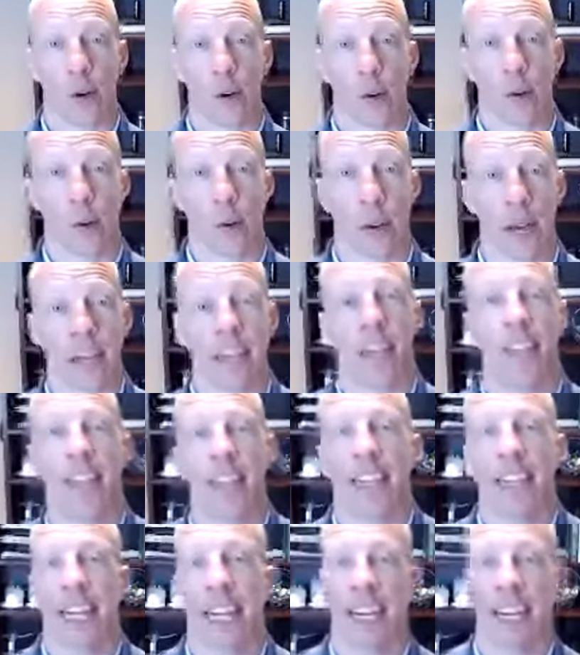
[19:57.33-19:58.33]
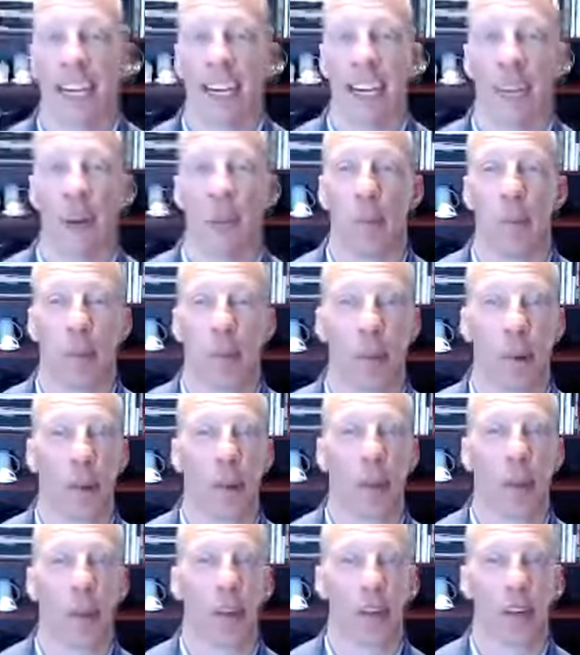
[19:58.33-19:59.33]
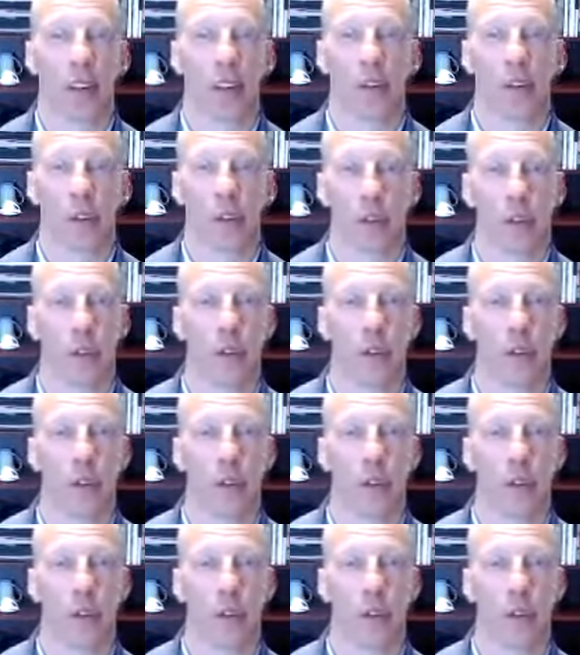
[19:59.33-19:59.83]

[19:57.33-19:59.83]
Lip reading: great, but they're all things that I've learned